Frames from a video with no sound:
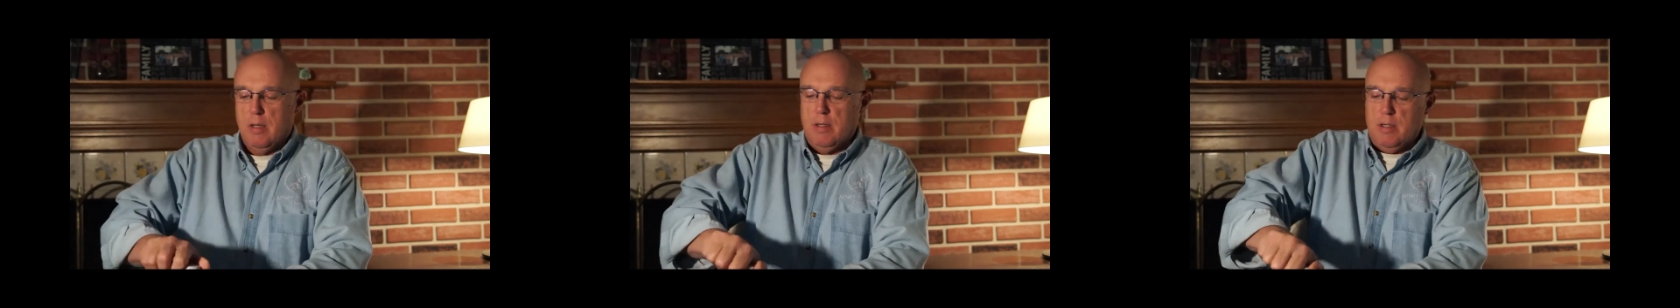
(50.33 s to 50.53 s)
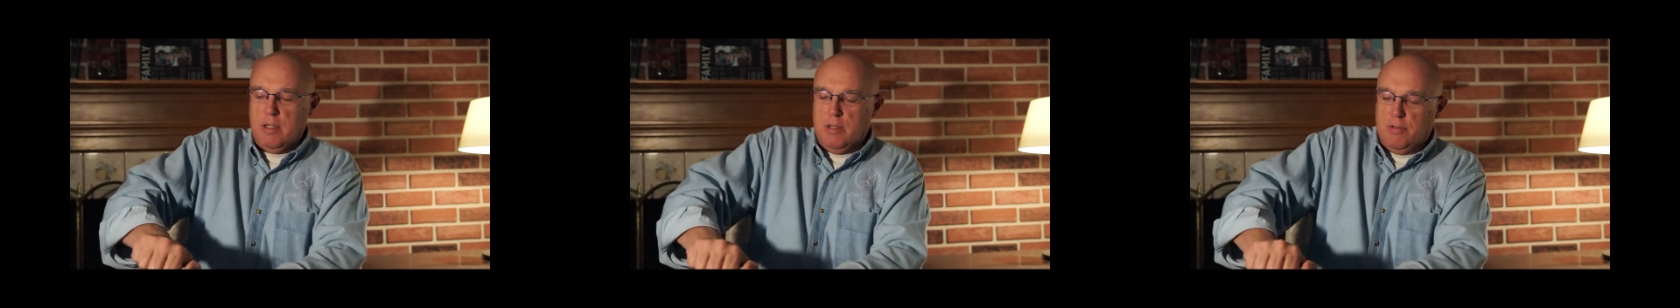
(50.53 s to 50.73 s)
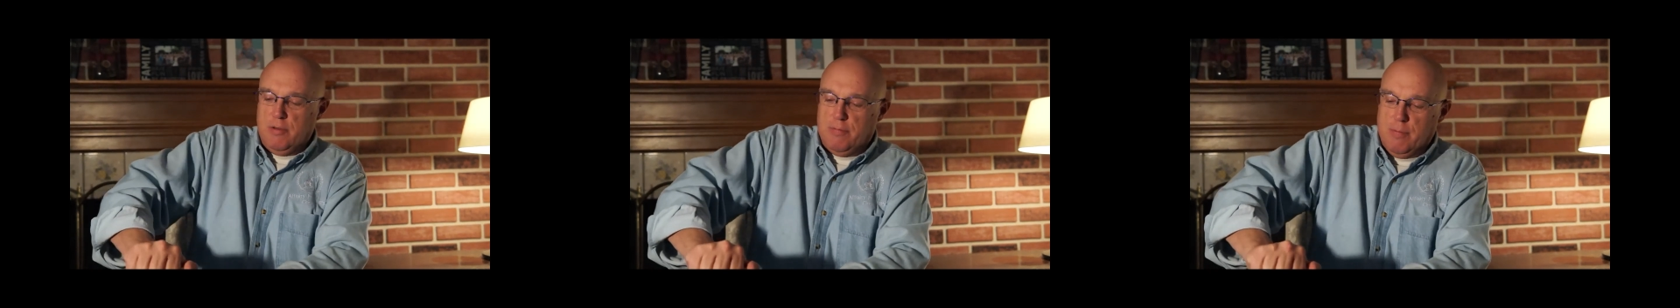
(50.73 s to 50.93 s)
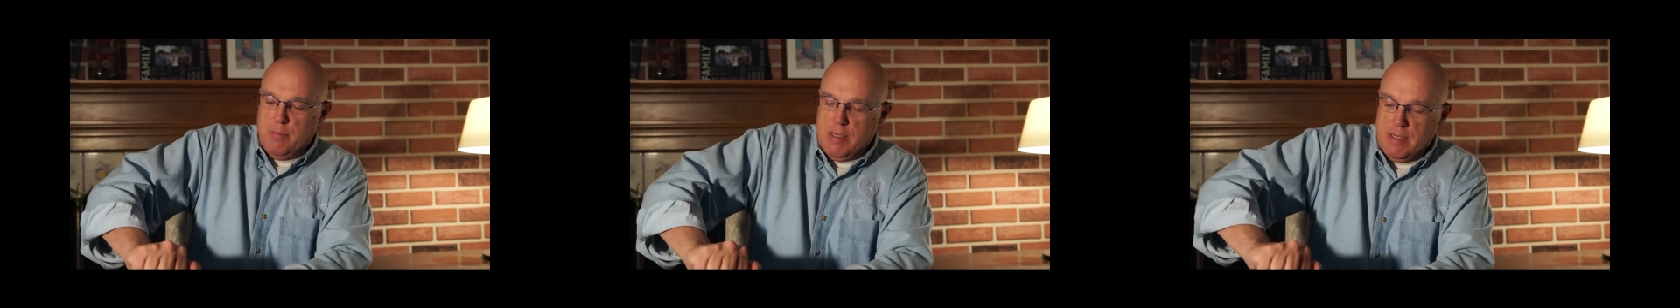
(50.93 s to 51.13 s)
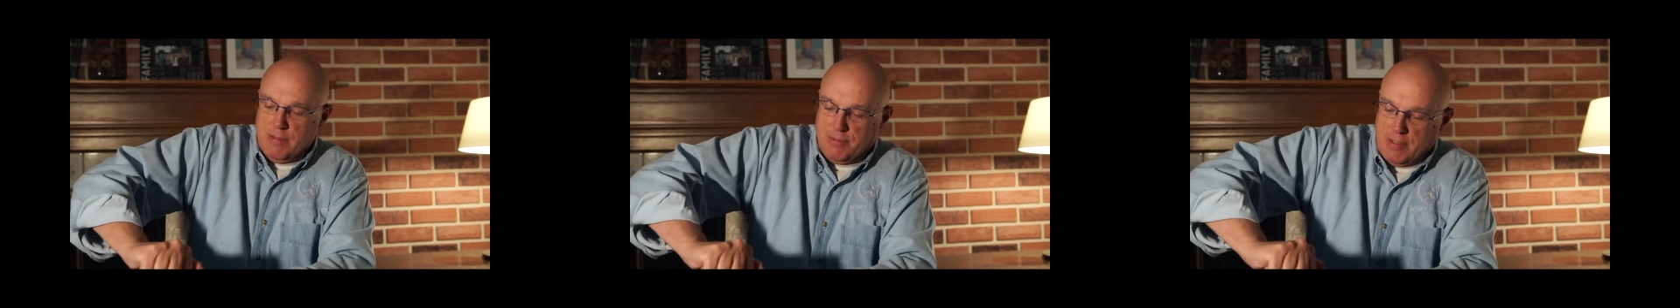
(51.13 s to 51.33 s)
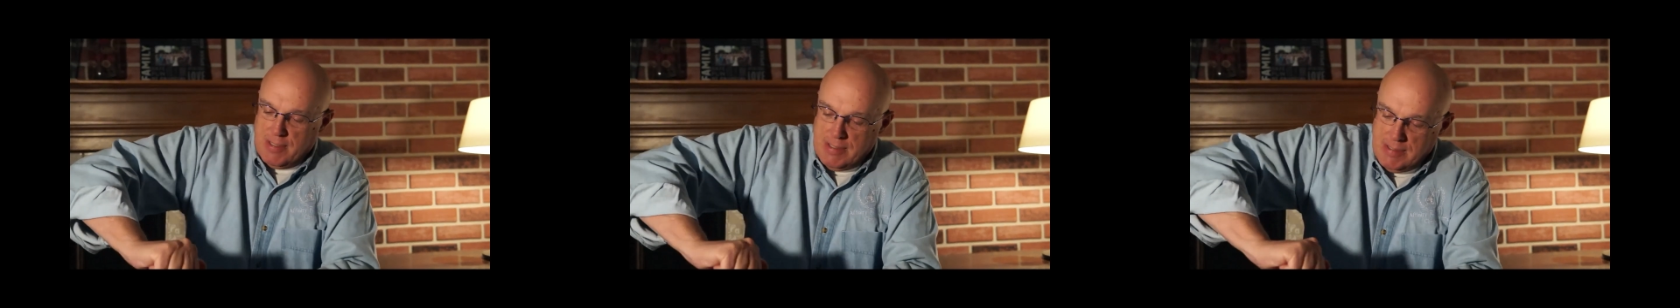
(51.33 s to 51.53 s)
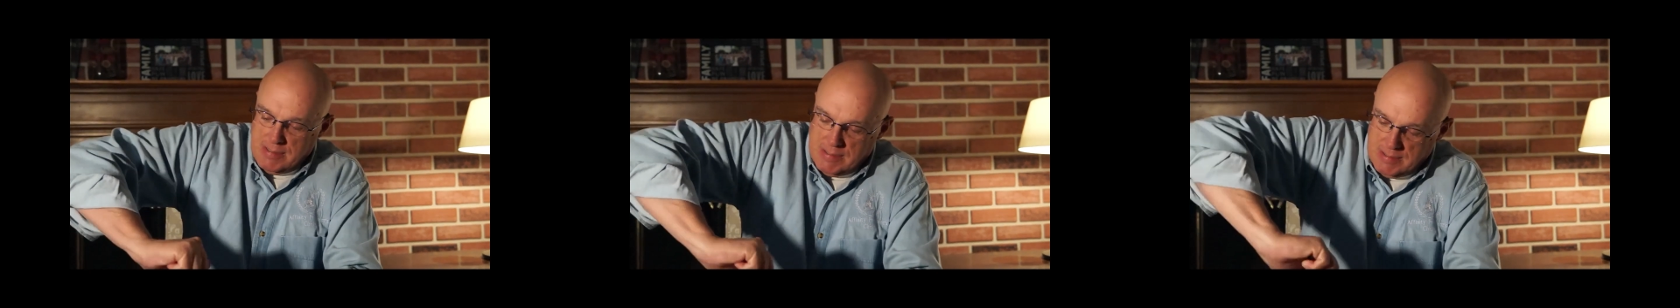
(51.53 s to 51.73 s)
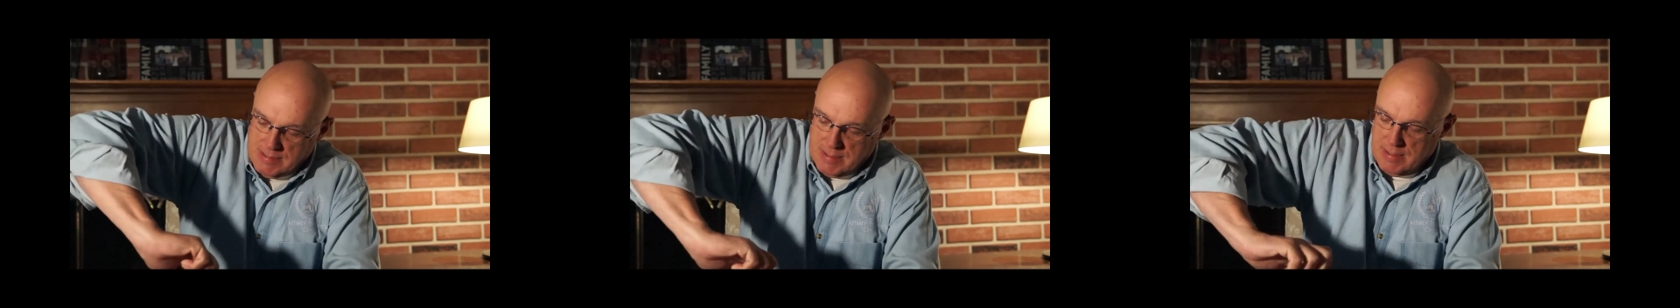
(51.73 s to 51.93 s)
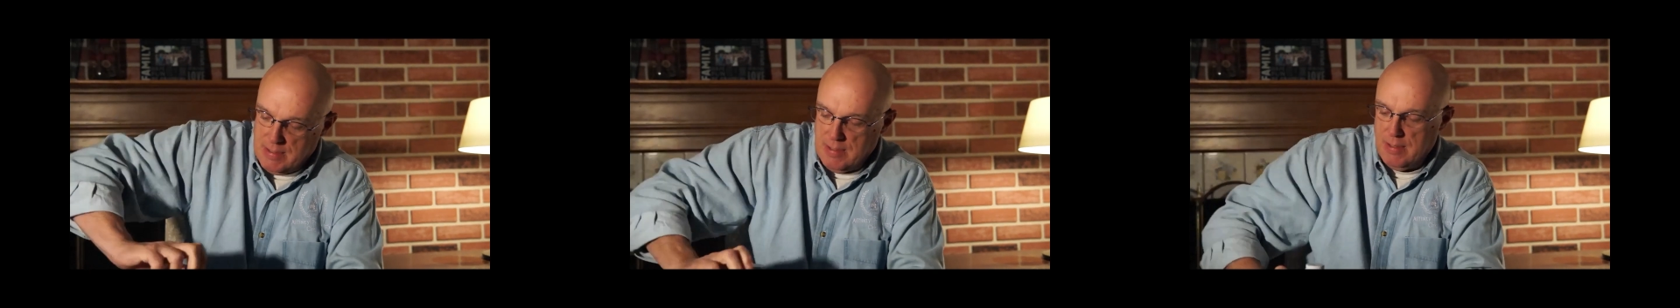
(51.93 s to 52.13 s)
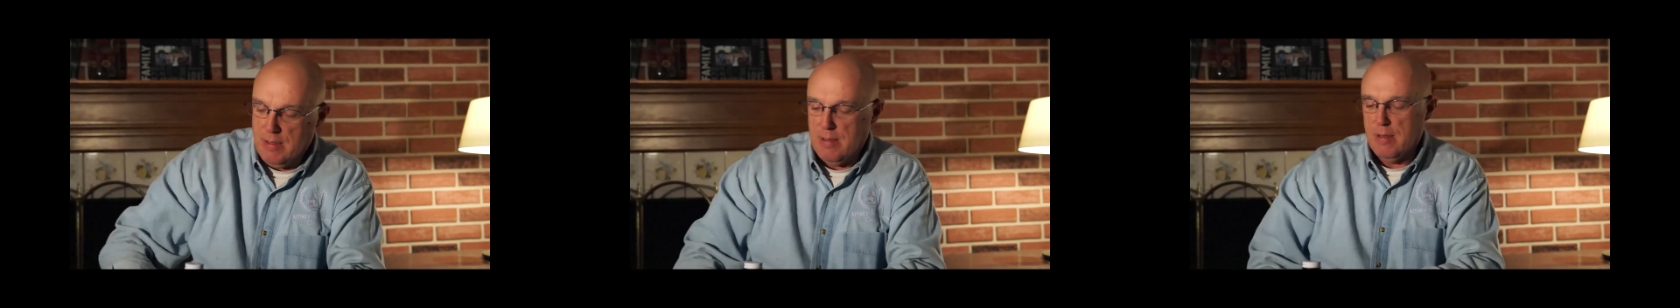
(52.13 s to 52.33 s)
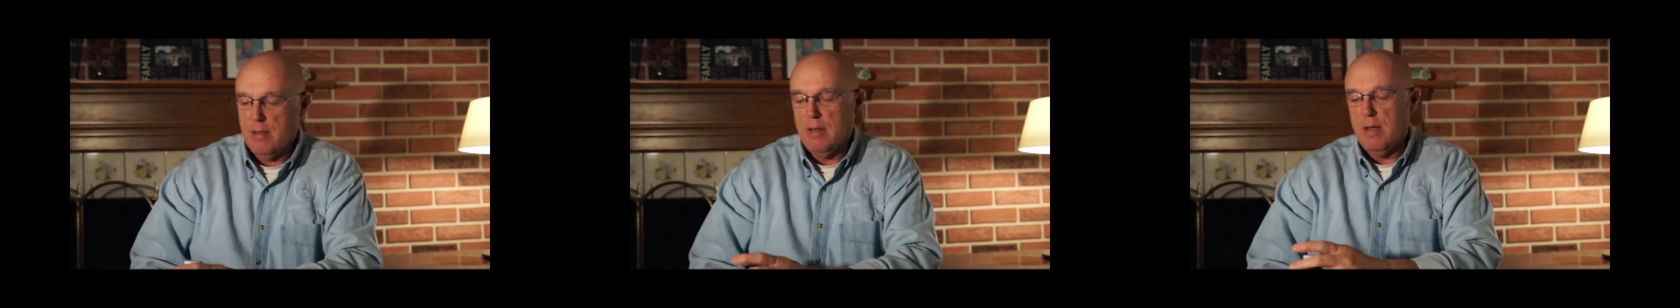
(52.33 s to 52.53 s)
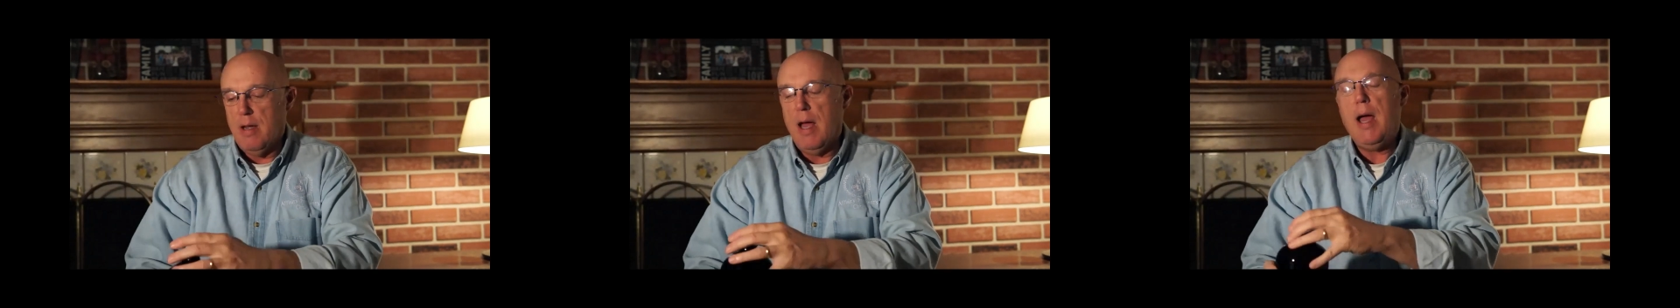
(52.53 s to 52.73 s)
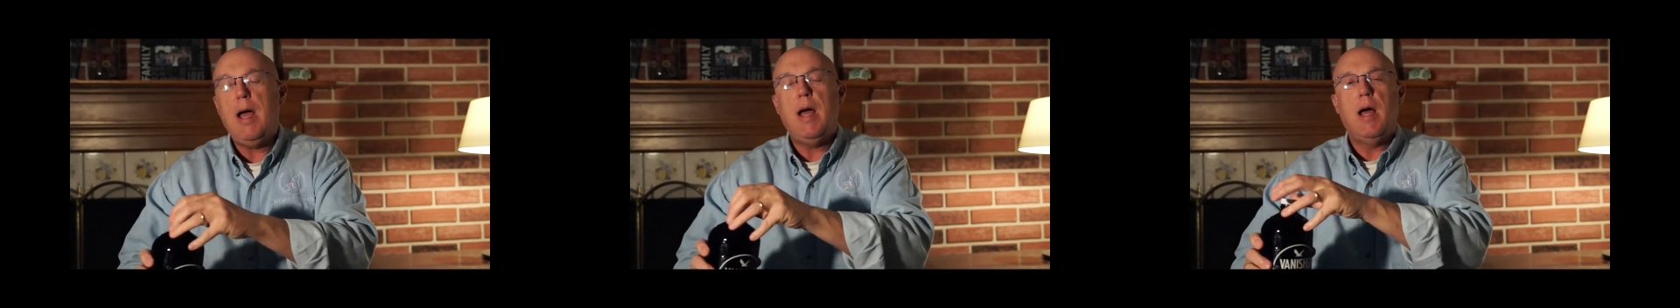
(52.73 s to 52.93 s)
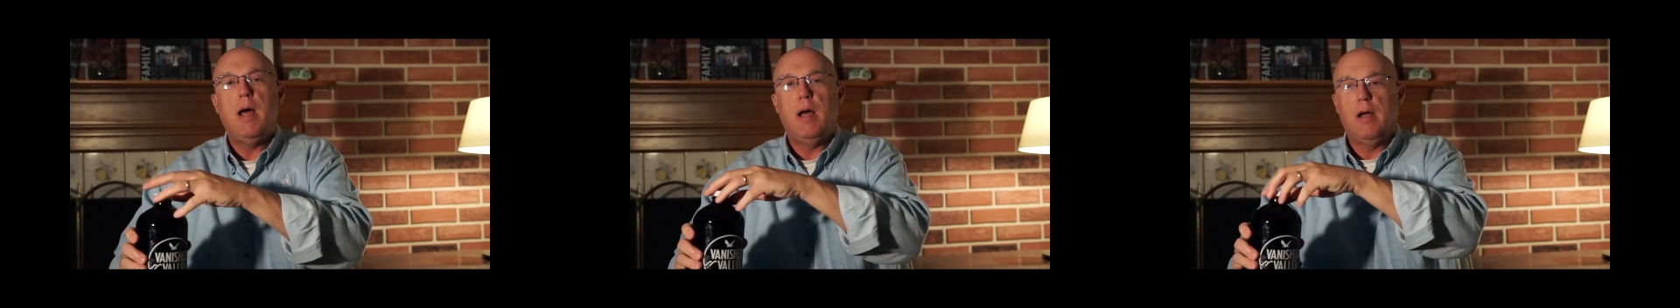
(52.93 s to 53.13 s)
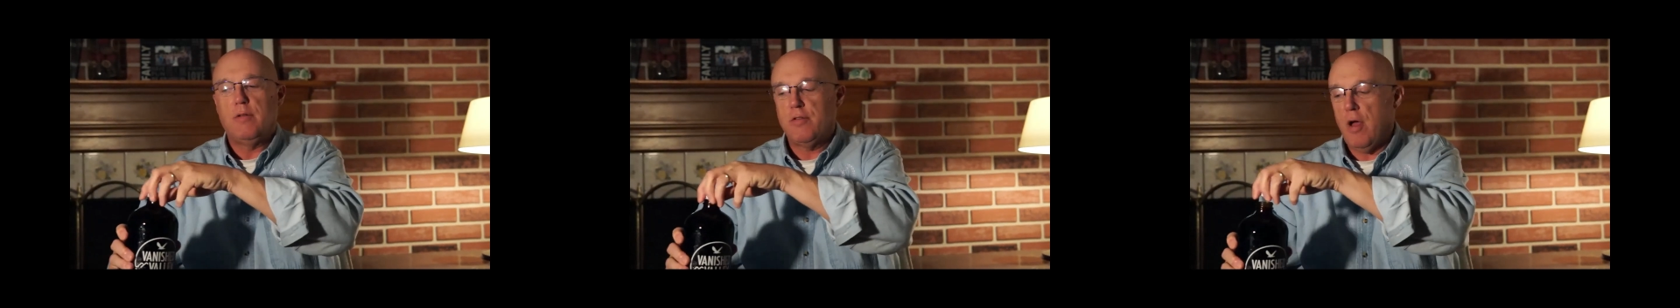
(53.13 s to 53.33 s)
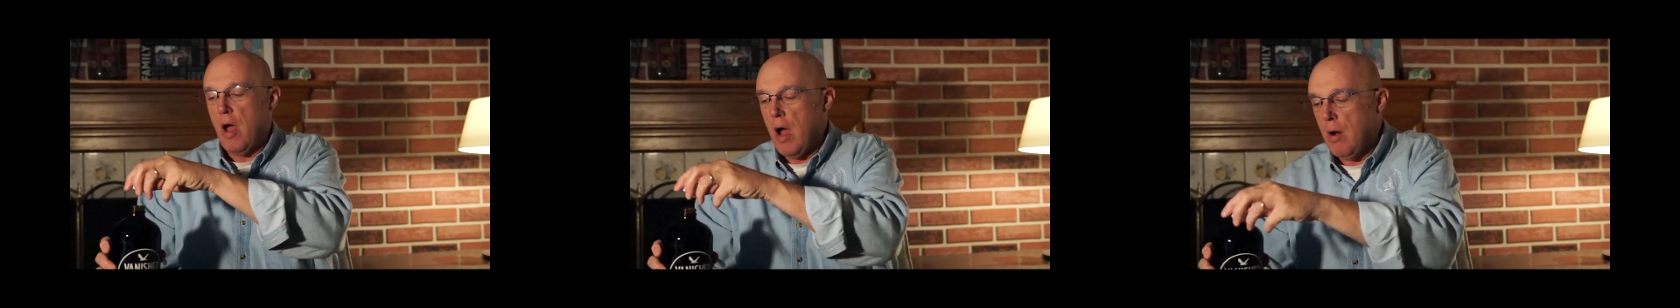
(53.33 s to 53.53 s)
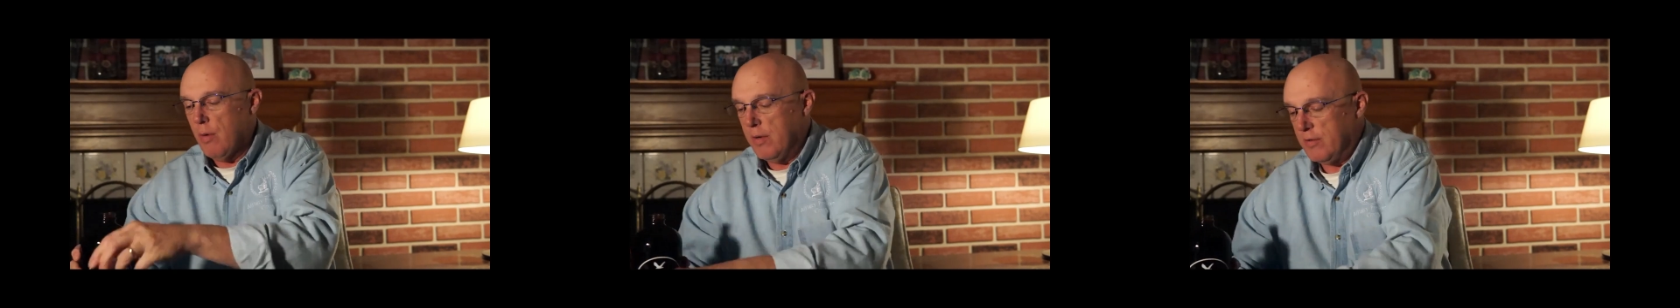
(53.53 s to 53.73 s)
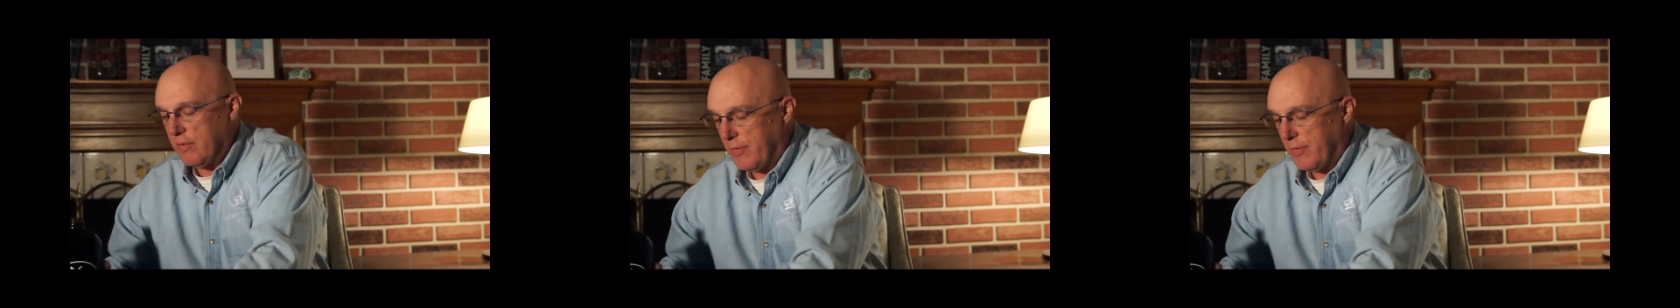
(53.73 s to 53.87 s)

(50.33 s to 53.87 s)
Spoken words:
Easy for me to say. As always,